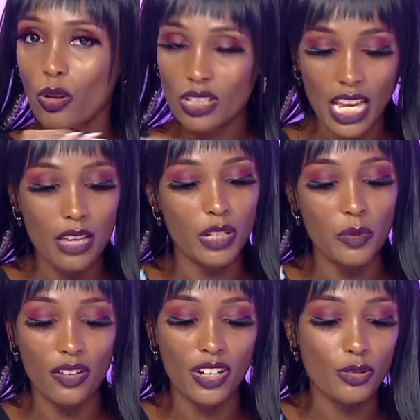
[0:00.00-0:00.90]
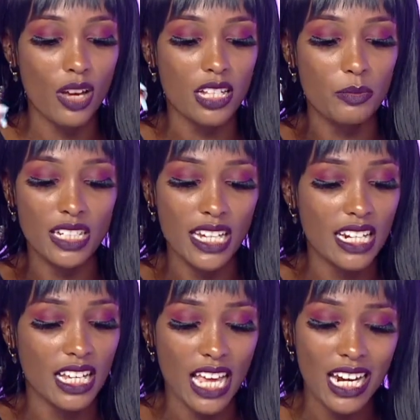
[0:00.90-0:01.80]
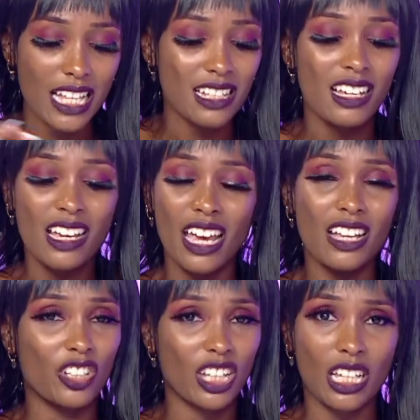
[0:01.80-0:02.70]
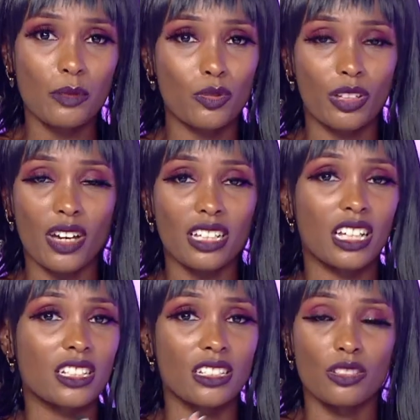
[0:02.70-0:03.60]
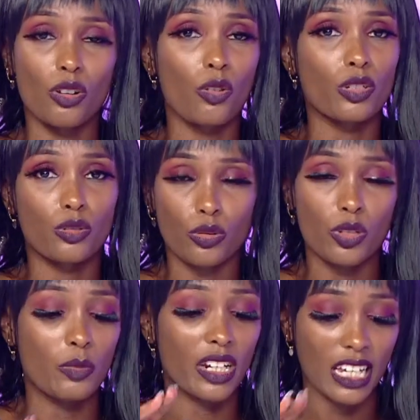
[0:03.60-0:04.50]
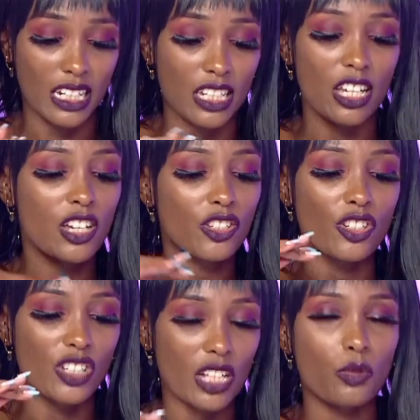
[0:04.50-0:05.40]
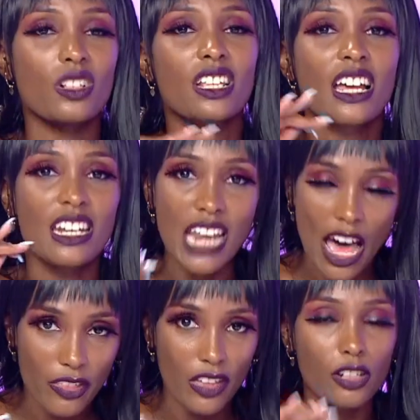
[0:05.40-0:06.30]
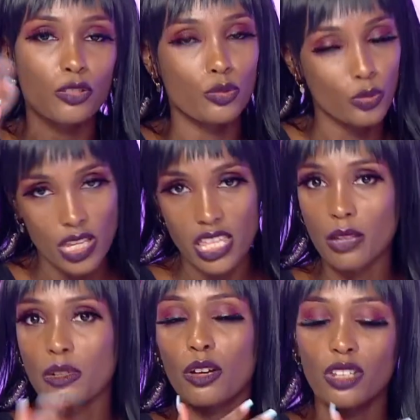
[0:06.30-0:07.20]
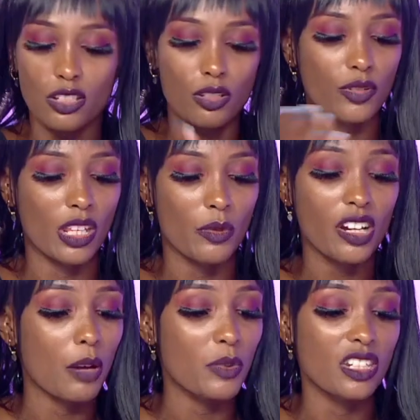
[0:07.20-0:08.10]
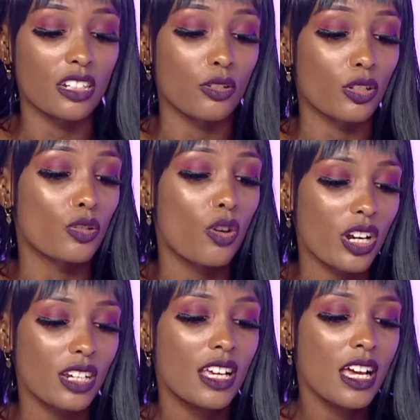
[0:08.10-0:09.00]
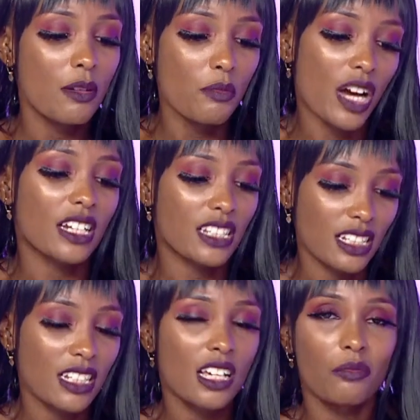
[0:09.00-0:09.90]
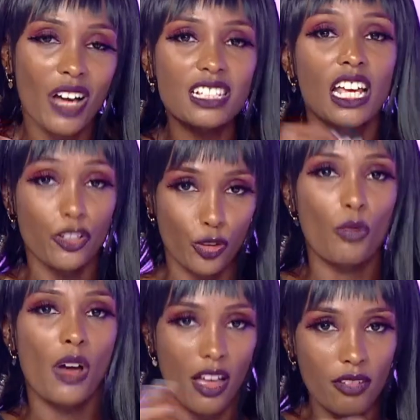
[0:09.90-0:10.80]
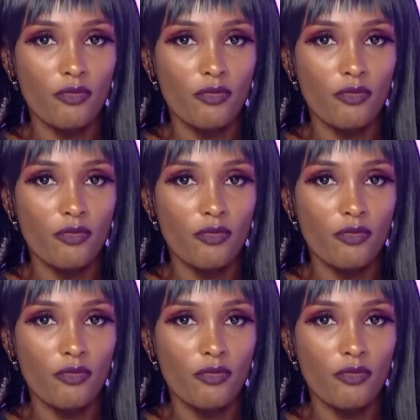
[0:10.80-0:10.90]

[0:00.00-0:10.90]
time, Demi Lovato has maintained her silence, and she has kept to the fact that she's not going to talk to him directly. She just wants nothing to do with him. Now, the reason for their breakup is still not known, but Max alichoma.